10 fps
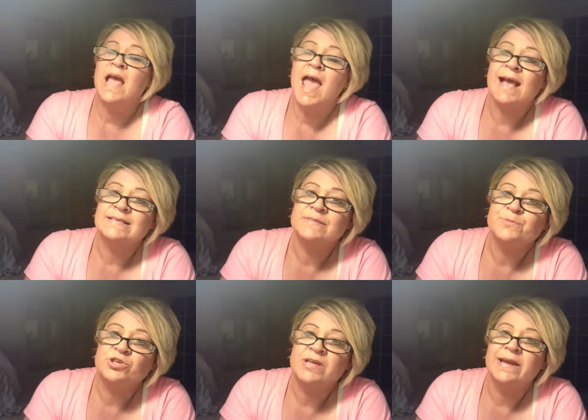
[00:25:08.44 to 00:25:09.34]
As
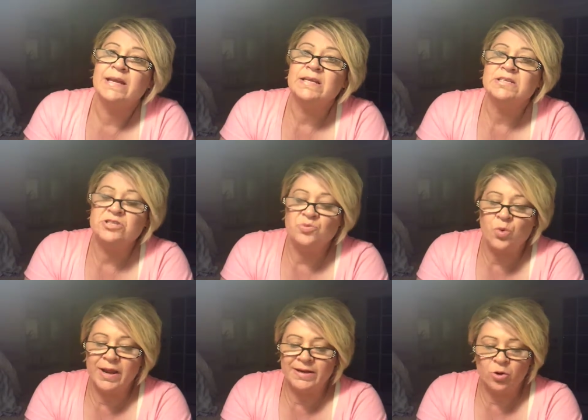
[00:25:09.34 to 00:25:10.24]
pertaining to the
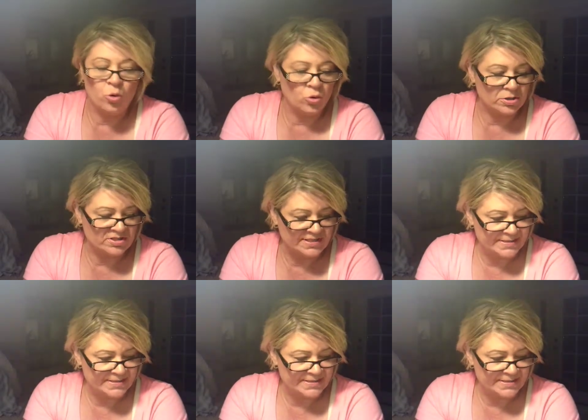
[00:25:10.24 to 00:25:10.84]
white horse.